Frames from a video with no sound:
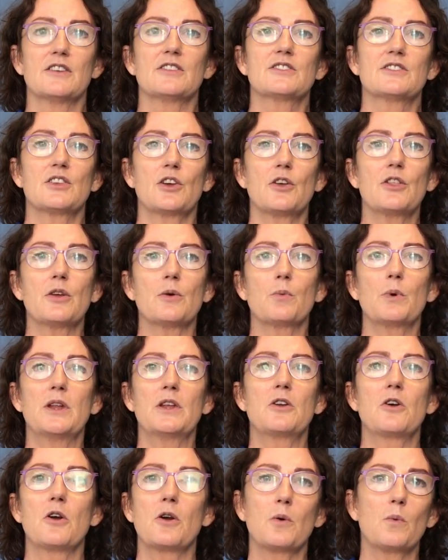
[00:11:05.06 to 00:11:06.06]
so that we
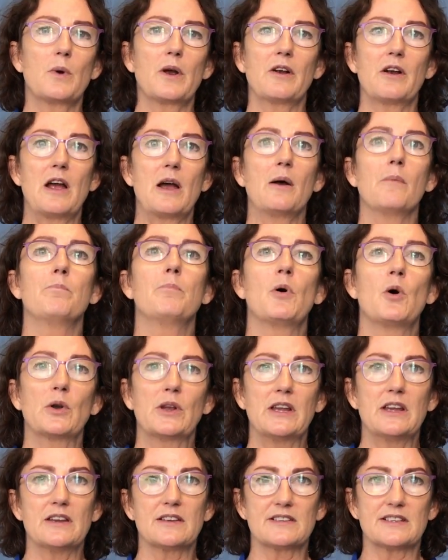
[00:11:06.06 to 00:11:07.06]
know where our
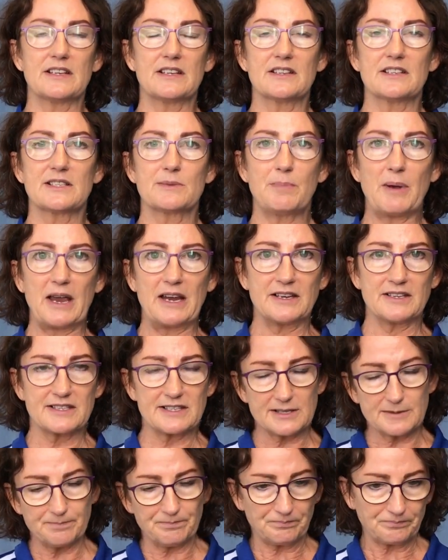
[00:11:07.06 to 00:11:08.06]
body is in
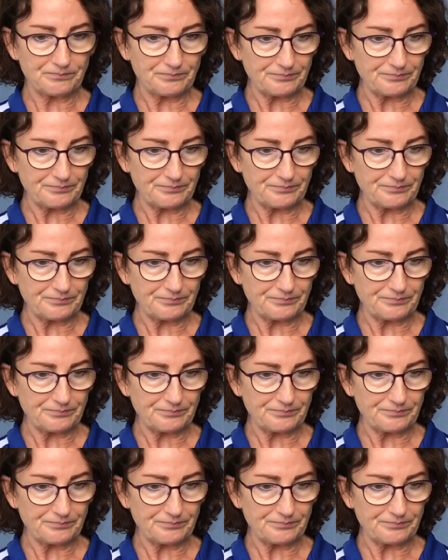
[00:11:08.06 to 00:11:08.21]
space.